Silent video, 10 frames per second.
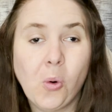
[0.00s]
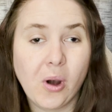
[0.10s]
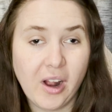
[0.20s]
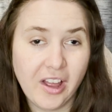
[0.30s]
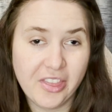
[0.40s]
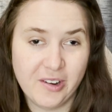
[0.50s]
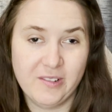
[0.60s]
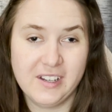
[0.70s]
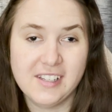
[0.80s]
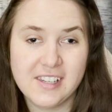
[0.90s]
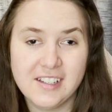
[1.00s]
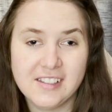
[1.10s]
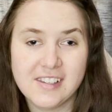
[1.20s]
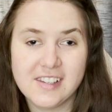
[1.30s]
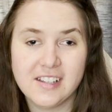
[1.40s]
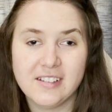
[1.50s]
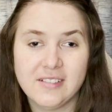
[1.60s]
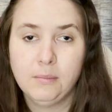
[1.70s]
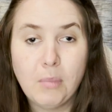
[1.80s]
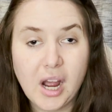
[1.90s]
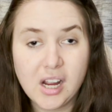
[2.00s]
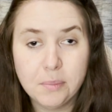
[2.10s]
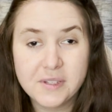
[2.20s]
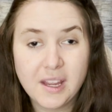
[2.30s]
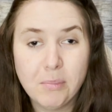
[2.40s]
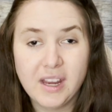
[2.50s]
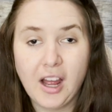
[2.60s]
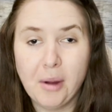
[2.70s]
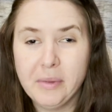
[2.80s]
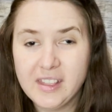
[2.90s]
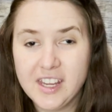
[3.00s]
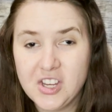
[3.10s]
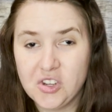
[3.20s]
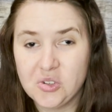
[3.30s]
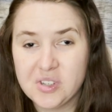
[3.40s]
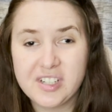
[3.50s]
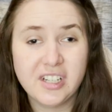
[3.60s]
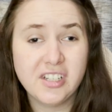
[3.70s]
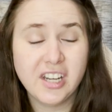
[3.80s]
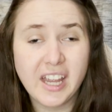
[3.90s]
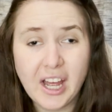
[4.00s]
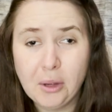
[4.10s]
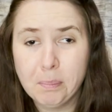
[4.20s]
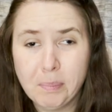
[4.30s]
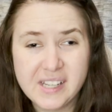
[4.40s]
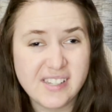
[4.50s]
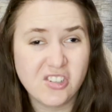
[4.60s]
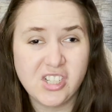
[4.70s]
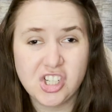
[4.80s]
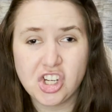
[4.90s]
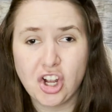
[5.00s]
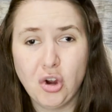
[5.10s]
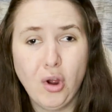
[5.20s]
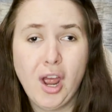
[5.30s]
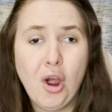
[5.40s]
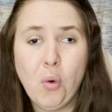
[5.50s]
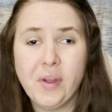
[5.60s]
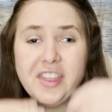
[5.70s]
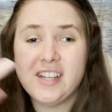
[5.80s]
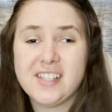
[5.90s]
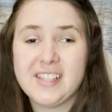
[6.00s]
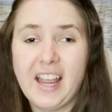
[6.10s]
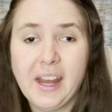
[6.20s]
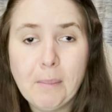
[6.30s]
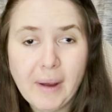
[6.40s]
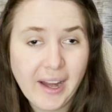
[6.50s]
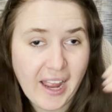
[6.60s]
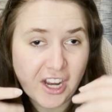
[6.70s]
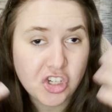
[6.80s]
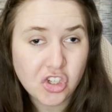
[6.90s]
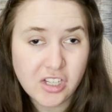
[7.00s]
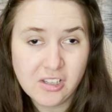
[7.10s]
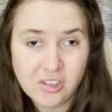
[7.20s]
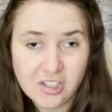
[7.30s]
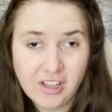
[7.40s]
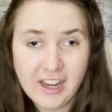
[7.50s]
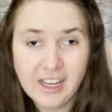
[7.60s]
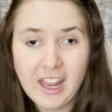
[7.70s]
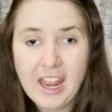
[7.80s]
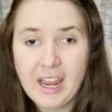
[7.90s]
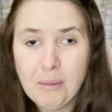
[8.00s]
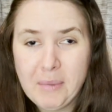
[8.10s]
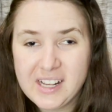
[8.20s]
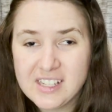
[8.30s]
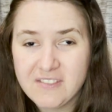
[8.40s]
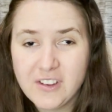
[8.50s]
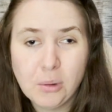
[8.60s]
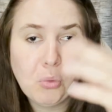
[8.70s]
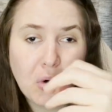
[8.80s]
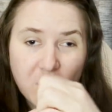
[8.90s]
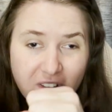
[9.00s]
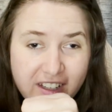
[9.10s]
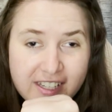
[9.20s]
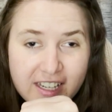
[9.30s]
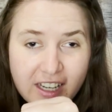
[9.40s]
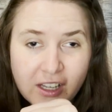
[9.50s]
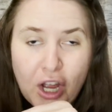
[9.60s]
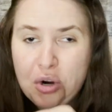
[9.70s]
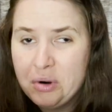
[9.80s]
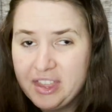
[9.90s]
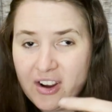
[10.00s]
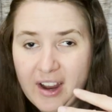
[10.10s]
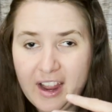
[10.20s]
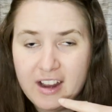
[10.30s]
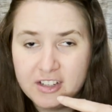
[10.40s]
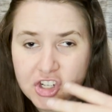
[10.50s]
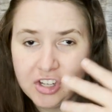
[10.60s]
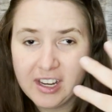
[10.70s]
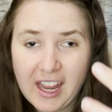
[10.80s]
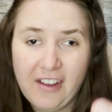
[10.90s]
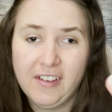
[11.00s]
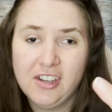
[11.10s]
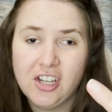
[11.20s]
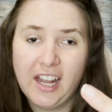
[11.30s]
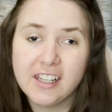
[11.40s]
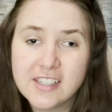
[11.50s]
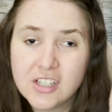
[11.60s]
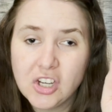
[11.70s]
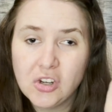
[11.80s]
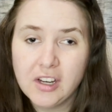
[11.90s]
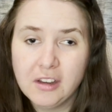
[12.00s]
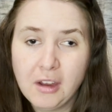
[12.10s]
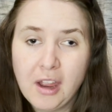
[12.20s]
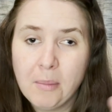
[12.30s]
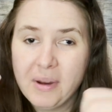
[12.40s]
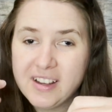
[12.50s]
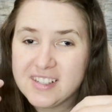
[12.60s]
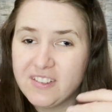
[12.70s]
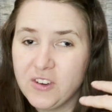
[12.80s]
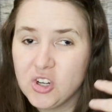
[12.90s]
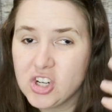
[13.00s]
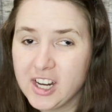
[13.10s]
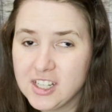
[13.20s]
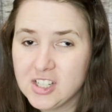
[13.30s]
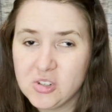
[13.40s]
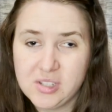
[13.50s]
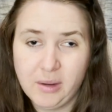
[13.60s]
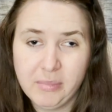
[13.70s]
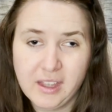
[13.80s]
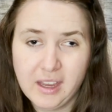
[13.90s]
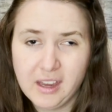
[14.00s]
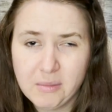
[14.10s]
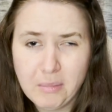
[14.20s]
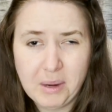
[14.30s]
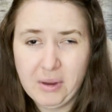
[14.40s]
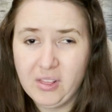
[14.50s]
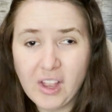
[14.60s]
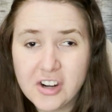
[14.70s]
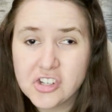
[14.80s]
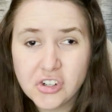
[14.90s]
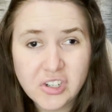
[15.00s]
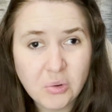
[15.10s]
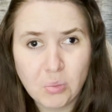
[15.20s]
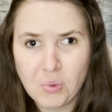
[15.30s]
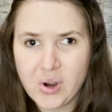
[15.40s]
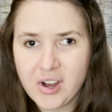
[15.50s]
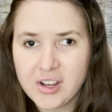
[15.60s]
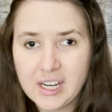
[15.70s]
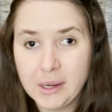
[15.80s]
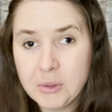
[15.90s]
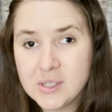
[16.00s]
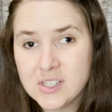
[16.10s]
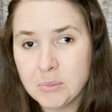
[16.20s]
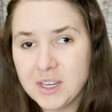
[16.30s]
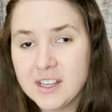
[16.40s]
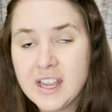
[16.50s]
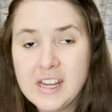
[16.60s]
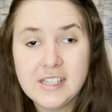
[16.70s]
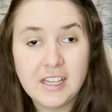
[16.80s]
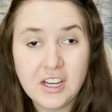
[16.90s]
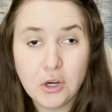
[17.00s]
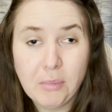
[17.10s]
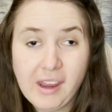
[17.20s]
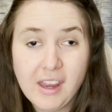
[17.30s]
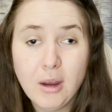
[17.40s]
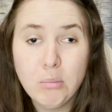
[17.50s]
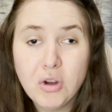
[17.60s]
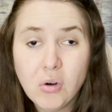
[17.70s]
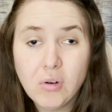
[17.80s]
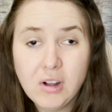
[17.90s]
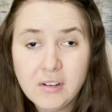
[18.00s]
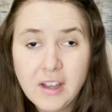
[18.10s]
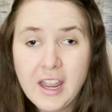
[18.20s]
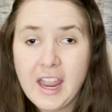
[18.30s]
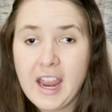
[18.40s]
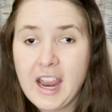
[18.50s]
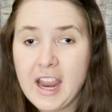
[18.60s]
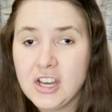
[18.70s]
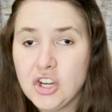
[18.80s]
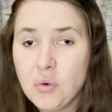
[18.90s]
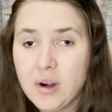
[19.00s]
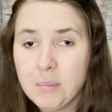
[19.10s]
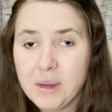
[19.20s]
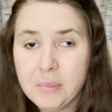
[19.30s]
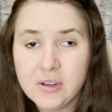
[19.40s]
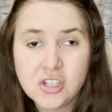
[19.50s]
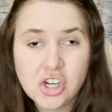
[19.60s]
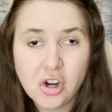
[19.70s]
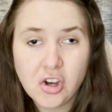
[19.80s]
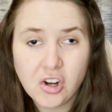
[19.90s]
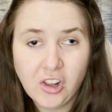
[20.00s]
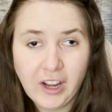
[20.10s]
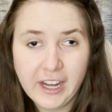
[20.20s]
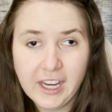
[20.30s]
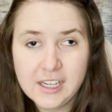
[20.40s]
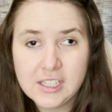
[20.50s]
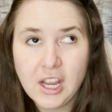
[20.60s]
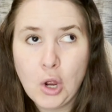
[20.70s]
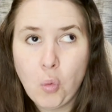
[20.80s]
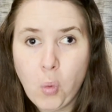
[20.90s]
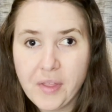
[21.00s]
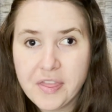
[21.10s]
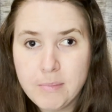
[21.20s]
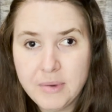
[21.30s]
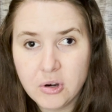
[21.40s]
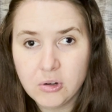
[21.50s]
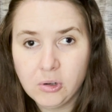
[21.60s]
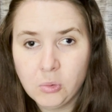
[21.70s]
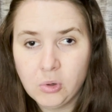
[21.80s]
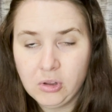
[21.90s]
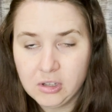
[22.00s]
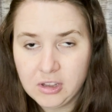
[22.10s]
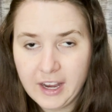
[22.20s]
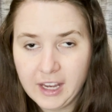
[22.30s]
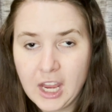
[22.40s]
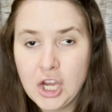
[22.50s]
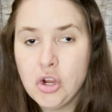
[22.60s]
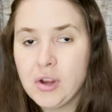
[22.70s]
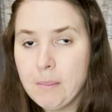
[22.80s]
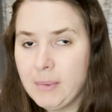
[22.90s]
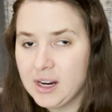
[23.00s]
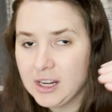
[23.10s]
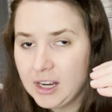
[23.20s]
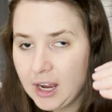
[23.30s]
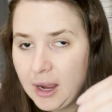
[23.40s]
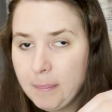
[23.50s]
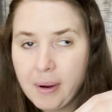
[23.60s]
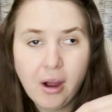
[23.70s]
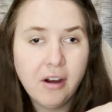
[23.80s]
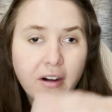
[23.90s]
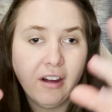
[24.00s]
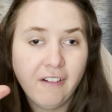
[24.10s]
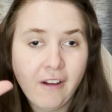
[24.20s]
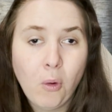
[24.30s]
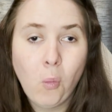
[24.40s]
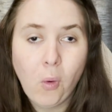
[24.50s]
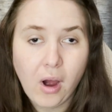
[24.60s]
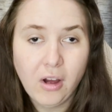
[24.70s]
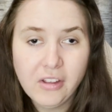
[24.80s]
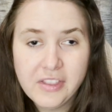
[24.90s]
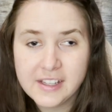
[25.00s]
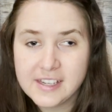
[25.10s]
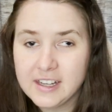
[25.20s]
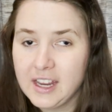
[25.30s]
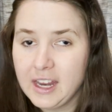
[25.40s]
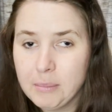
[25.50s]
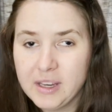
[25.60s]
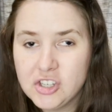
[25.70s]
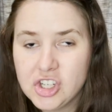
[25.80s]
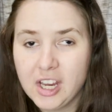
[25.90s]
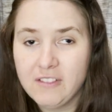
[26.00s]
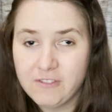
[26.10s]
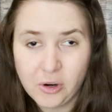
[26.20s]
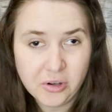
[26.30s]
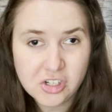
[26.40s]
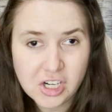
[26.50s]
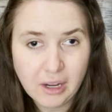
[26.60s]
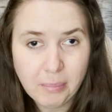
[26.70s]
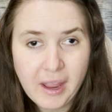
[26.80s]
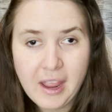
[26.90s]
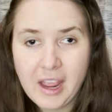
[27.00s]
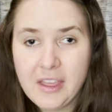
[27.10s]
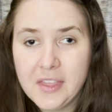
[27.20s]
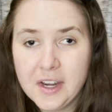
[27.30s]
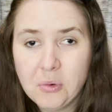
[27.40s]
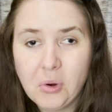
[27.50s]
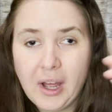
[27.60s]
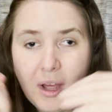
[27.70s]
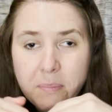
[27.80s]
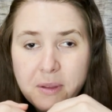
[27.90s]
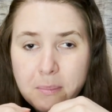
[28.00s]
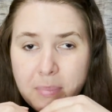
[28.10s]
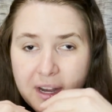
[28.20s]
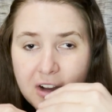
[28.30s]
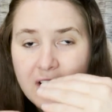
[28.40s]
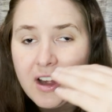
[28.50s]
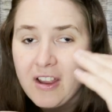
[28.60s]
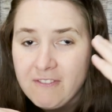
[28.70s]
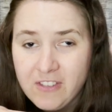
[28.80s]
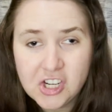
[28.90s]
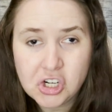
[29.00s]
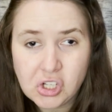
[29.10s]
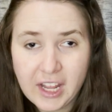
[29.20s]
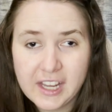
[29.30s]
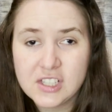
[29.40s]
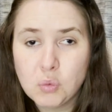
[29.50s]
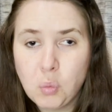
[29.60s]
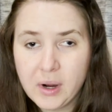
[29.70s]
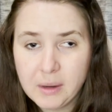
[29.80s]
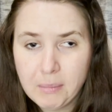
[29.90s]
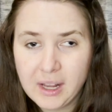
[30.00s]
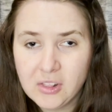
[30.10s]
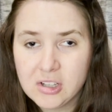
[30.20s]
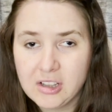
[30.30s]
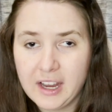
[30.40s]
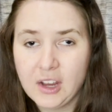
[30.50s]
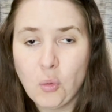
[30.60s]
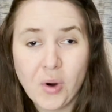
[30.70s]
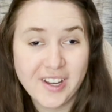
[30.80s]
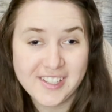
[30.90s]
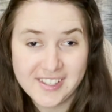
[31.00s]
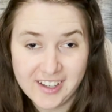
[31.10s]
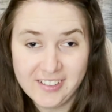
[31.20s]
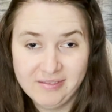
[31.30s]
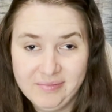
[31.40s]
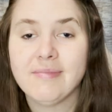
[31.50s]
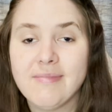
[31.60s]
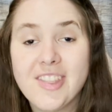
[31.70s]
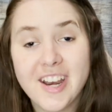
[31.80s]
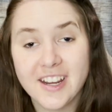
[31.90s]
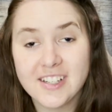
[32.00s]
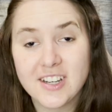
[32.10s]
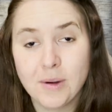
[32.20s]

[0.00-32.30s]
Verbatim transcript: or other reasons. Mock-ups can be commonly used to help basically show what the design might actually look like. It makes it feel more realistic without actually having to execute it, because if you're trying to do something maybe larger or more time-consuming, say you're making a mural and you want to be able to show your client what the mural will look like, you can mock it up on a wall that's in an image in Photoshop, and then it will help them better visualize what it might look like when it's done. The next